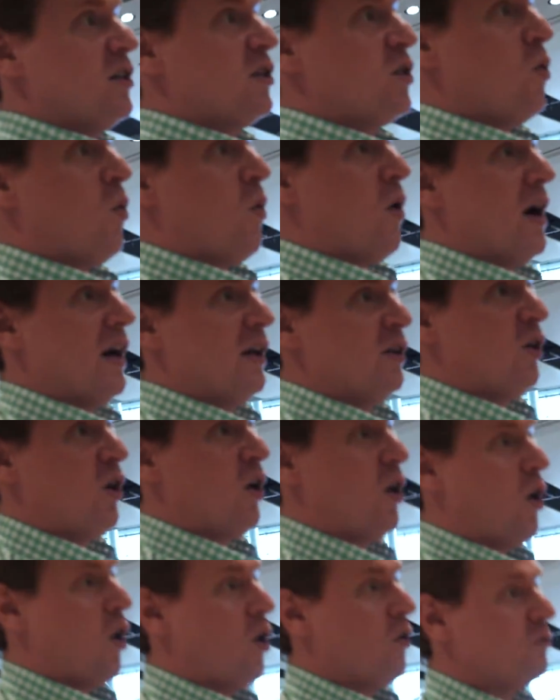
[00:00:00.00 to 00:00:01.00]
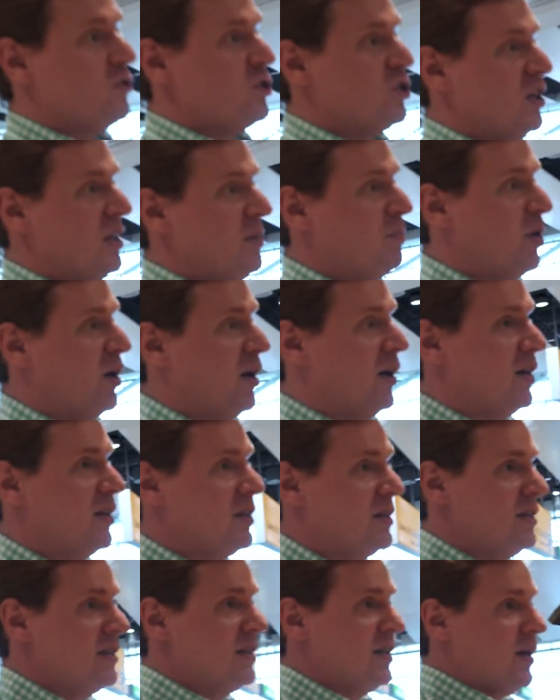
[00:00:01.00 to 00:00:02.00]
quite a lot of cheaper
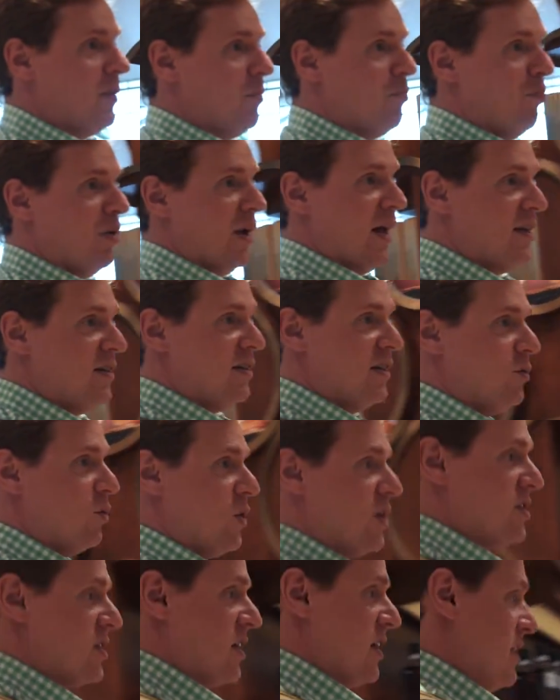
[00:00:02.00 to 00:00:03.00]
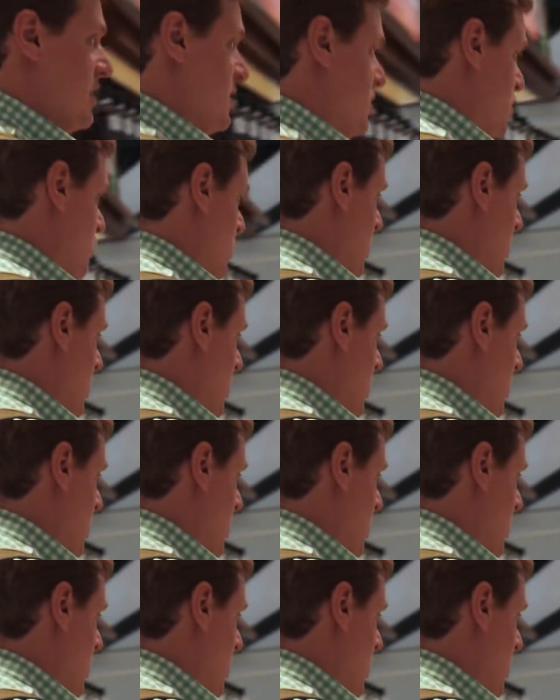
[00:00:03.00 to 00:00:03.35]
blended whiskies as